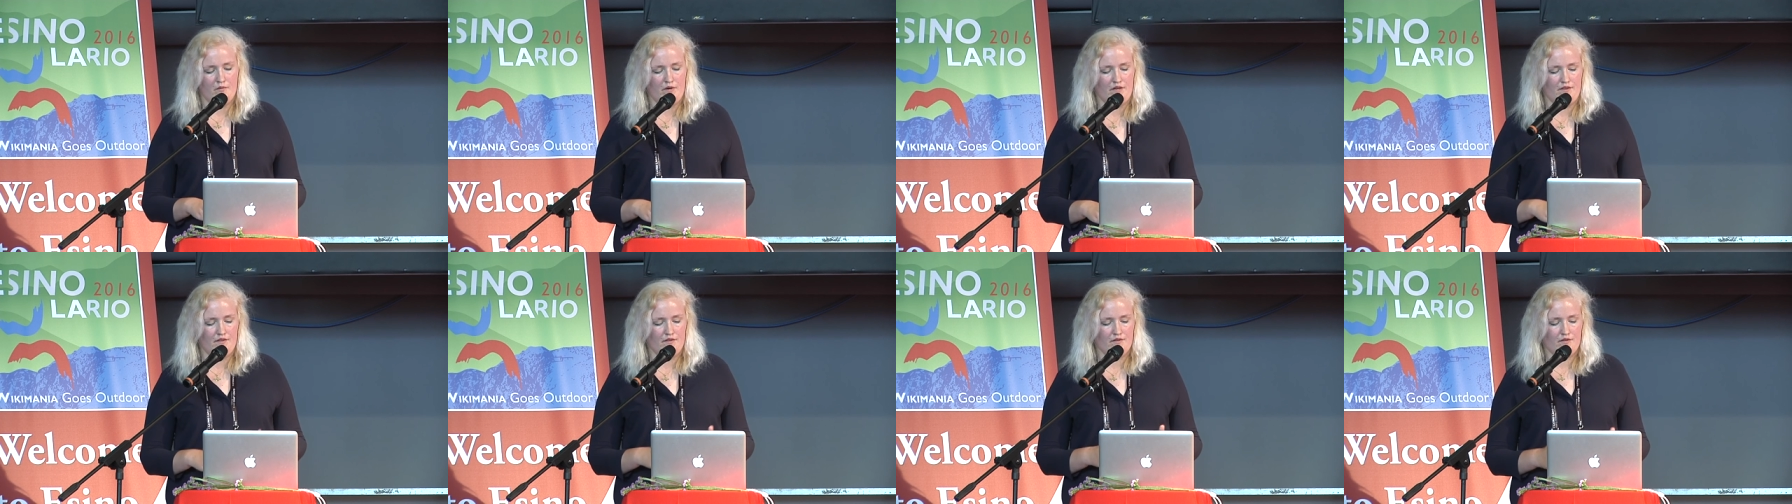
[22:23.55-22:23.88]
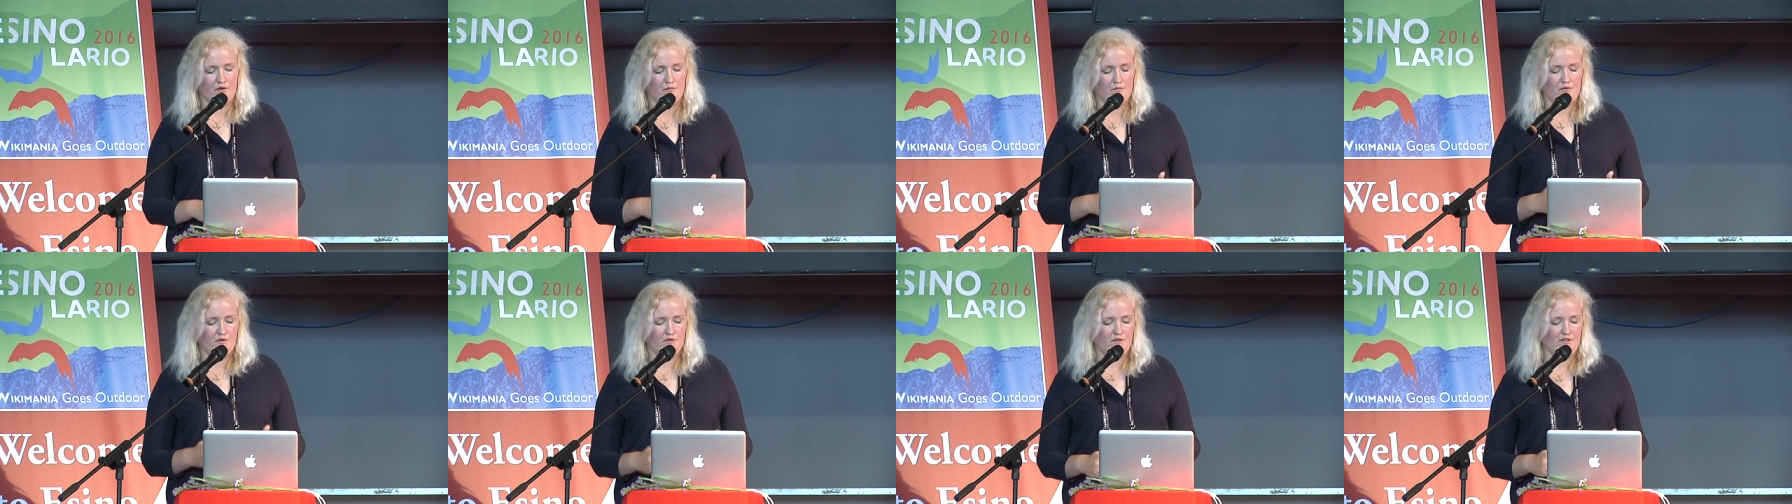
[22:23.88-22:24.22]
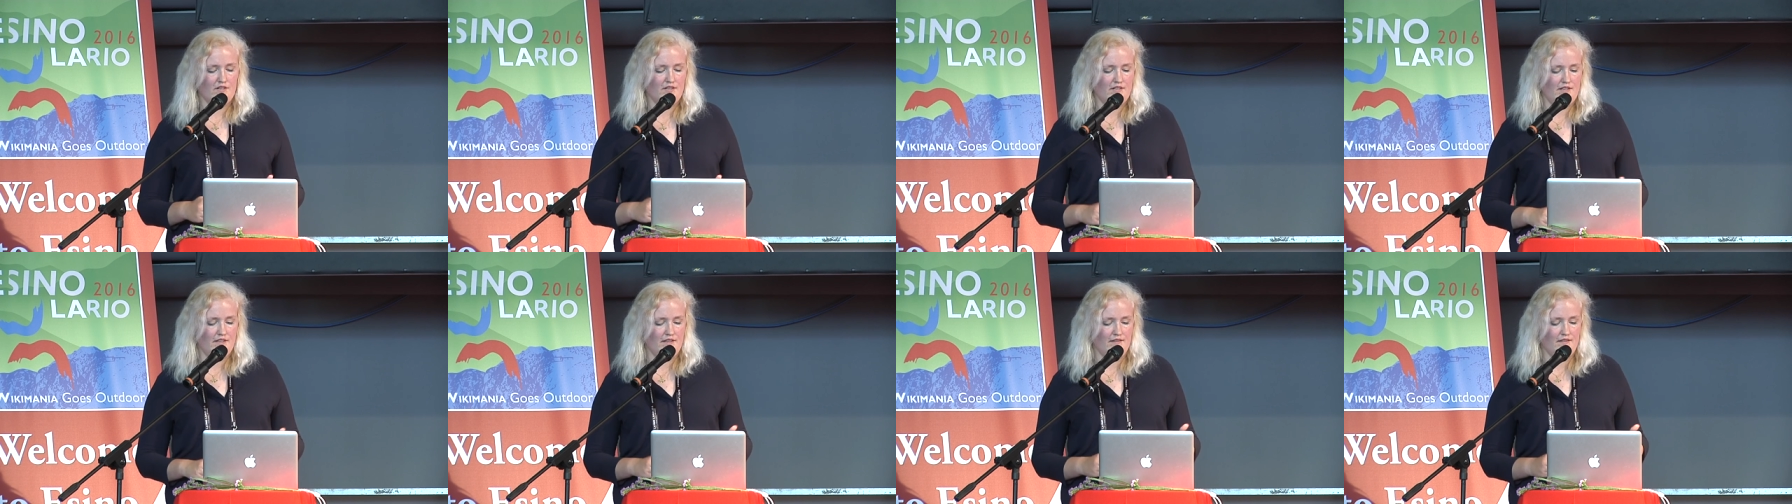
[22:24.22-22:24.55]
what the
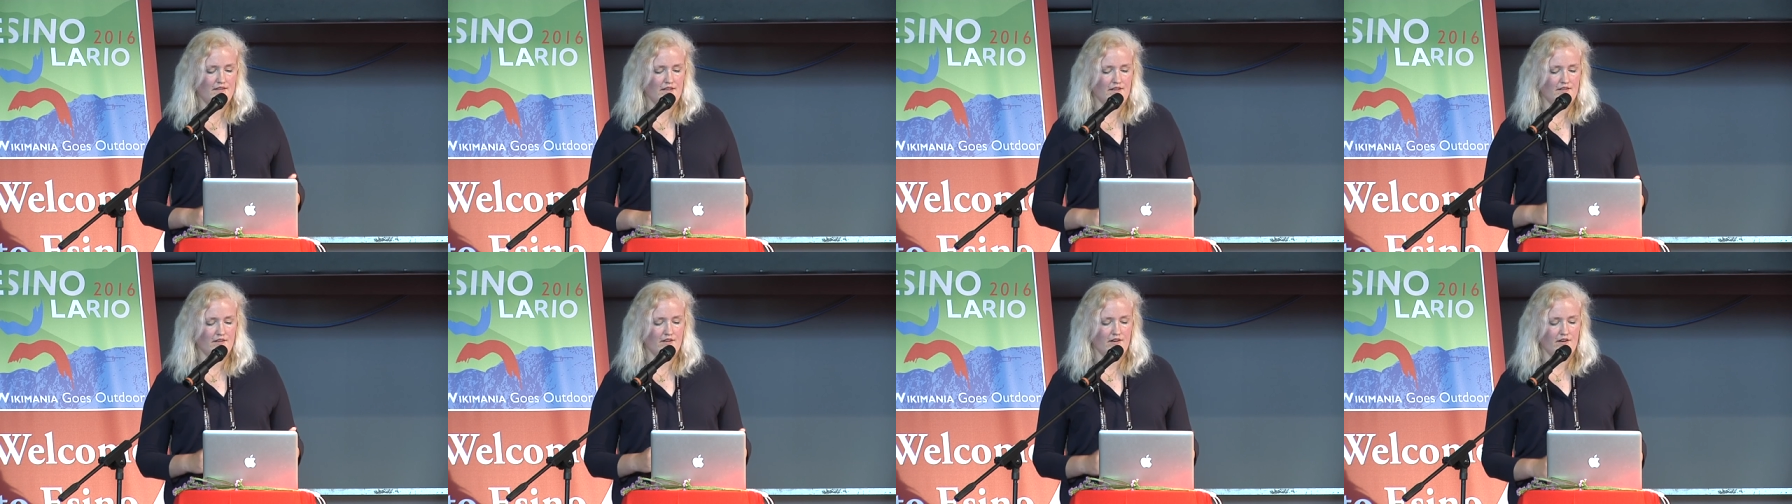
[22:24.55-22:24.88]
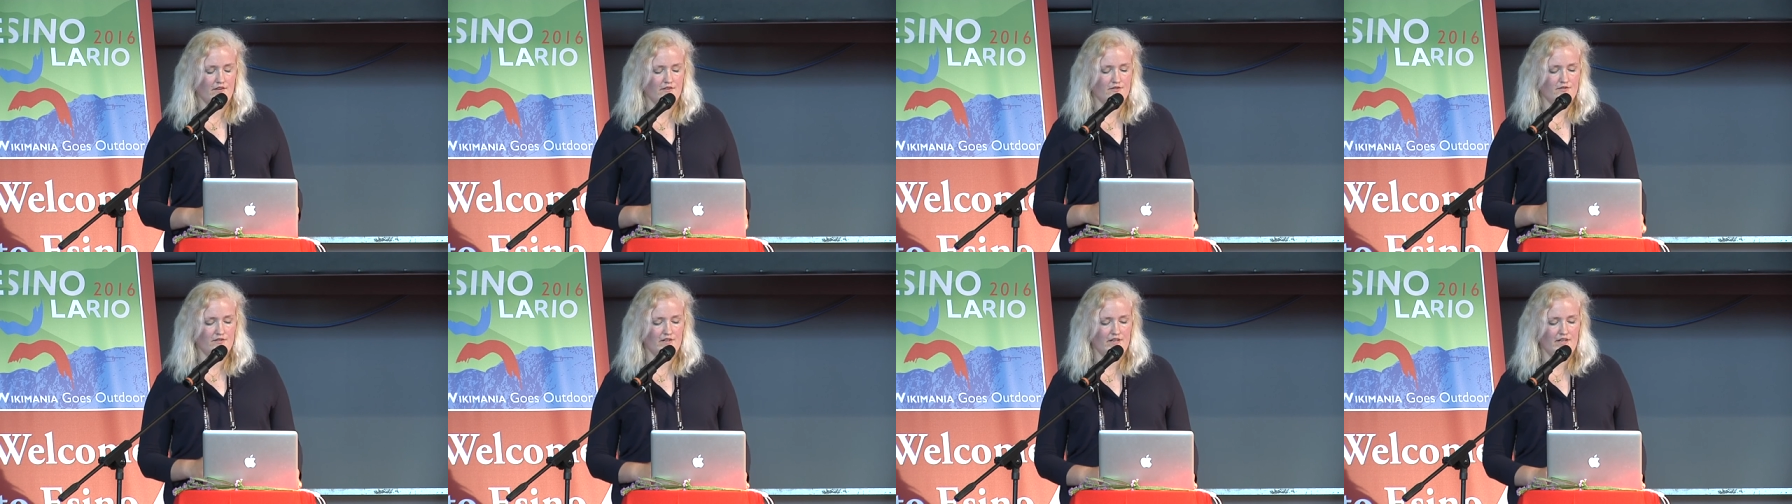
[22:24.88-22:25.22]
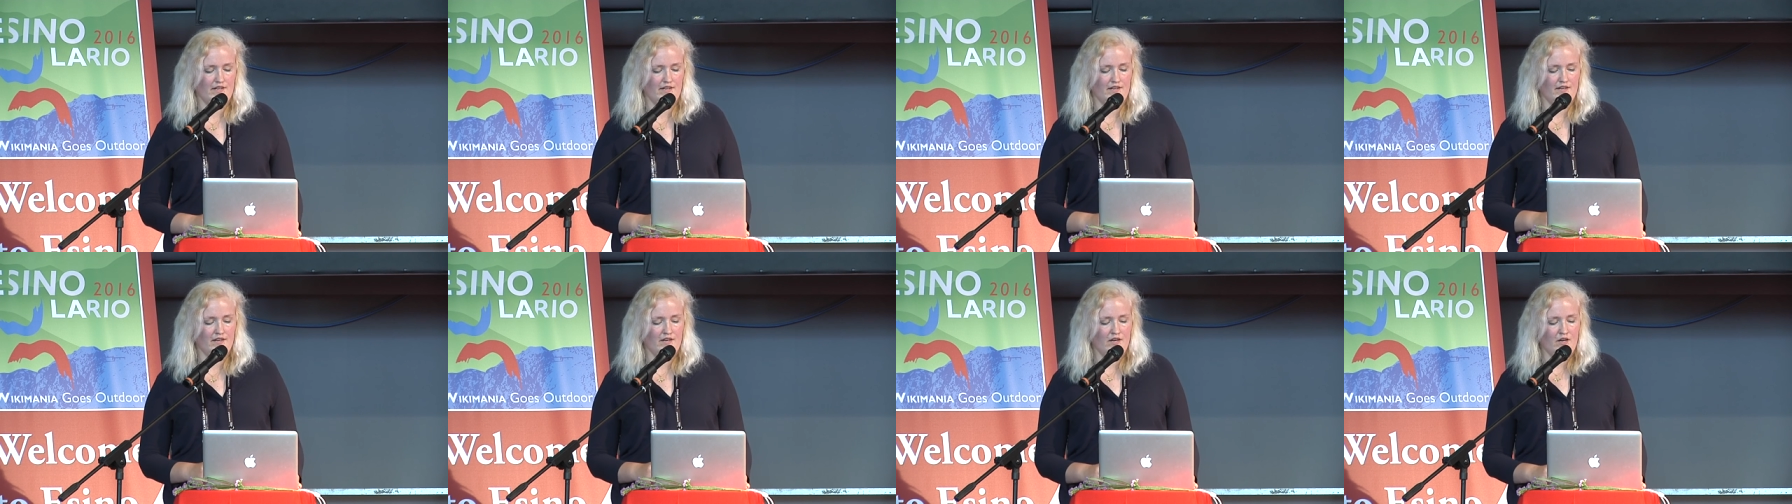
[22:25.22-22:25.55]
community in that
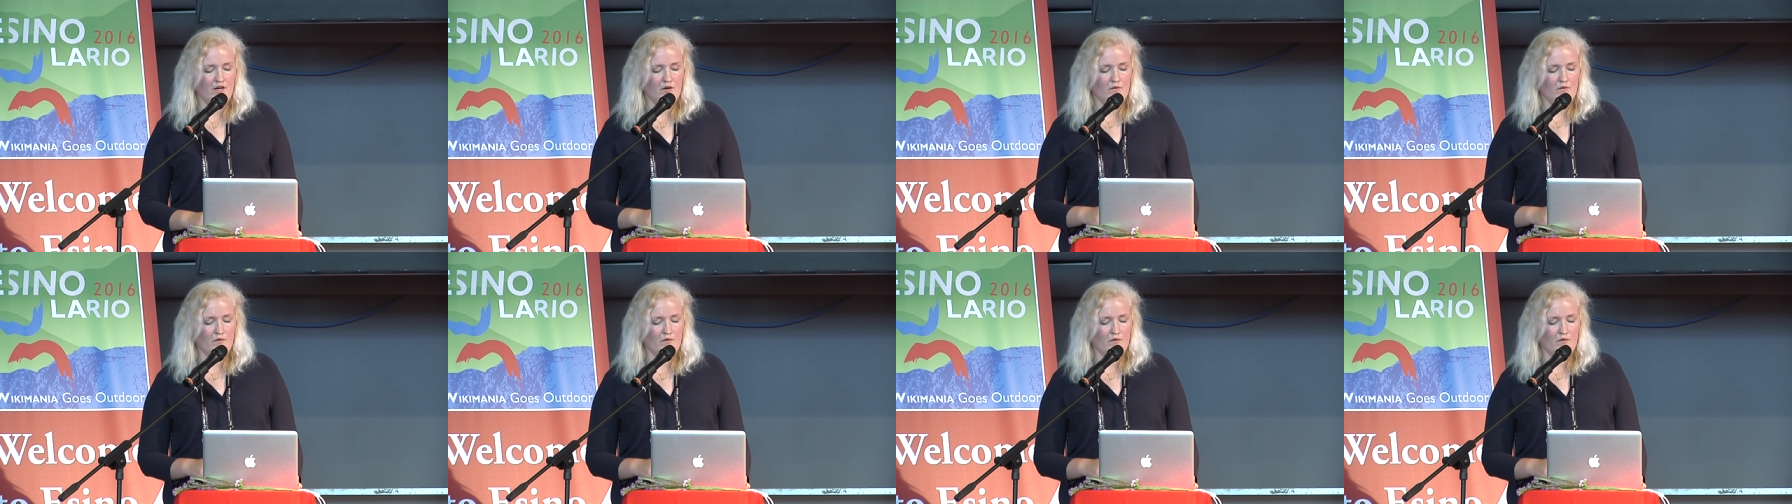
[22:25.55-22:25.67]
country